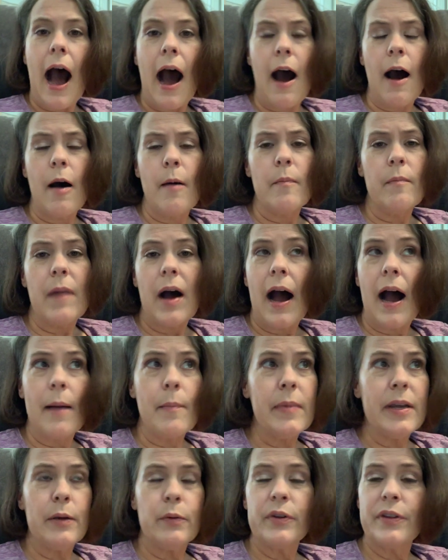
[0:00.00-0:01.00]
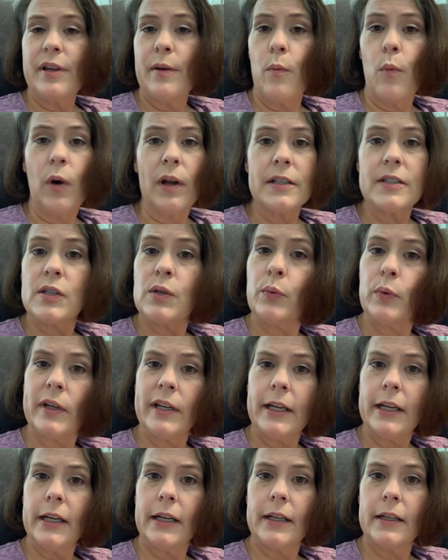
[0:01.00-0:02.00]
I meet with him once a
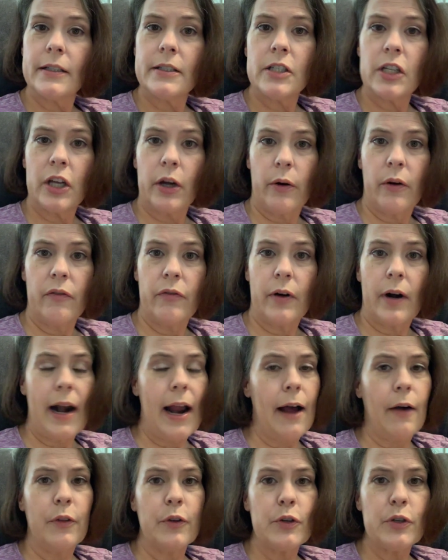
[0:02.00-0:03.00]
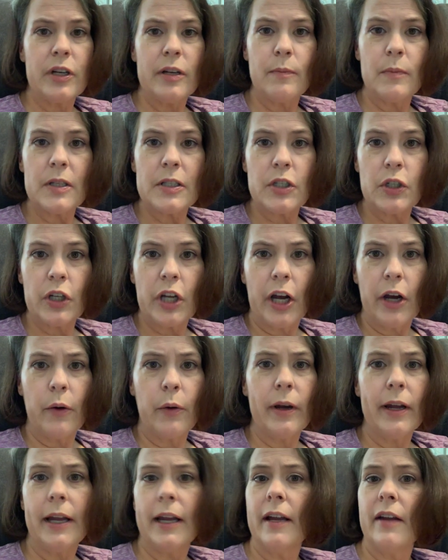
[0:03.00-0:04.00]
week to go over how the treatments are
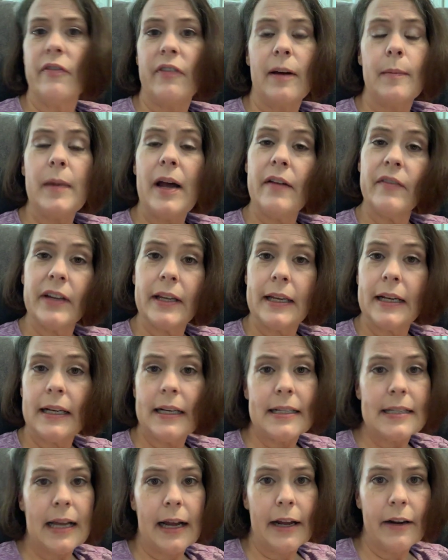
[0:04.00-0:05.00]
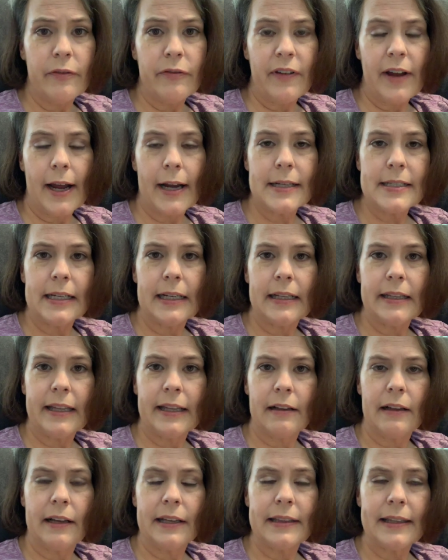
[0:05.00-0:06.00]
going, if I'm having any side effects,
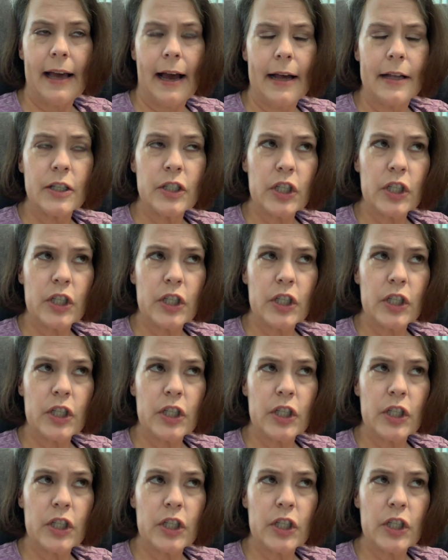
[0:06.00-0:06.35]
anything like that.